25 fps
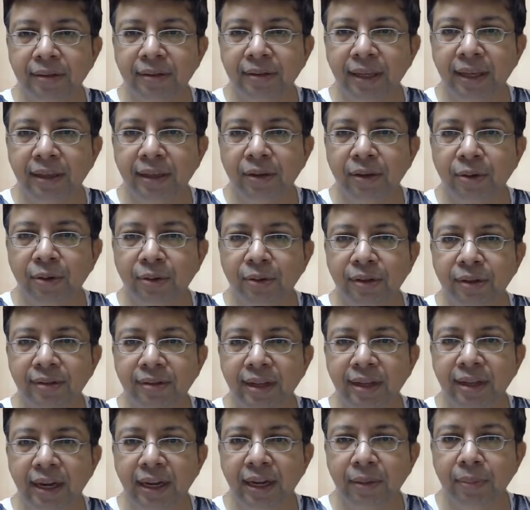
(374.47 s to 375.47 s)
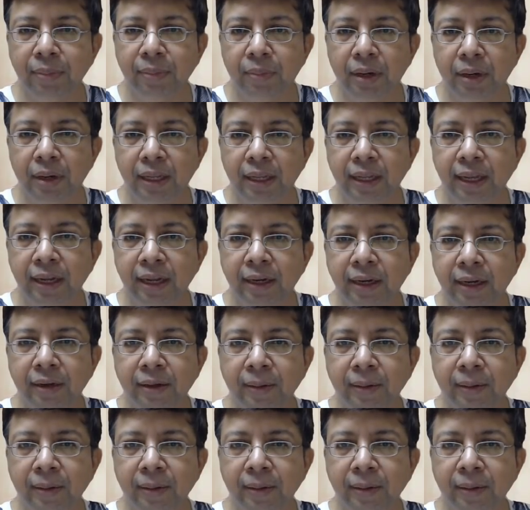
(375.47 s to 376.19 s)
saying, this is getting bubbly, and